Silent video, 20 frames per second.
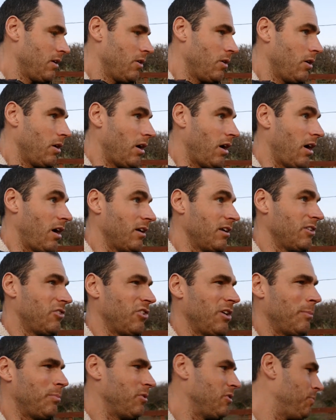get
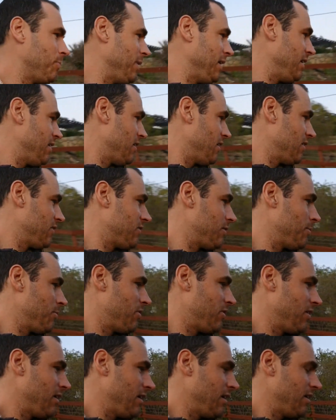you up to speed on some
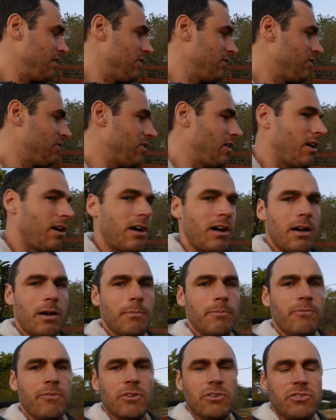things.
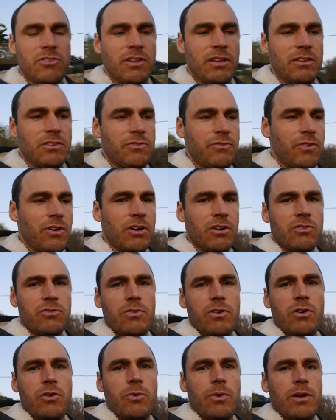First things first,
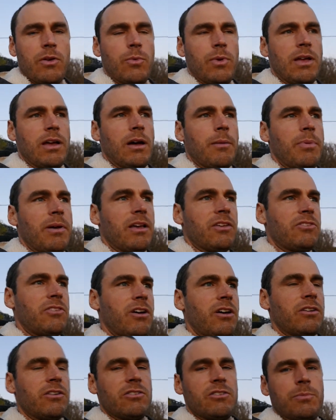real quick, we got past
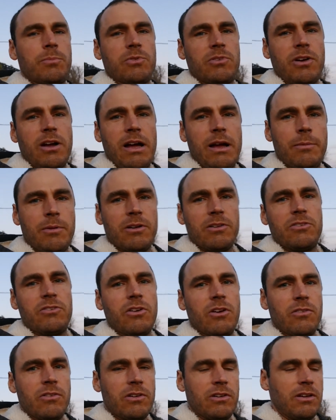100 subscribers,
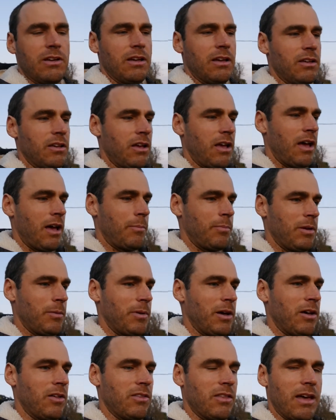so really happy
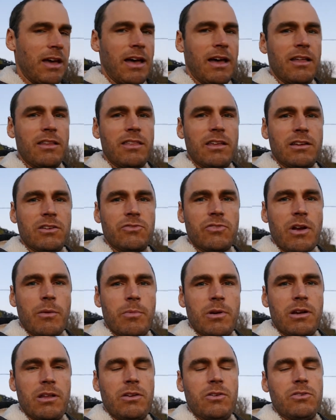about that. Thanks for
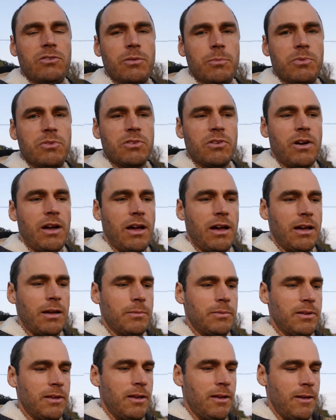everybody who
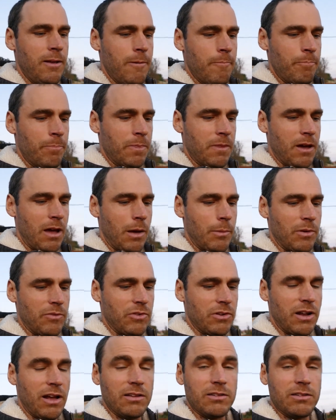subscribed. If you're not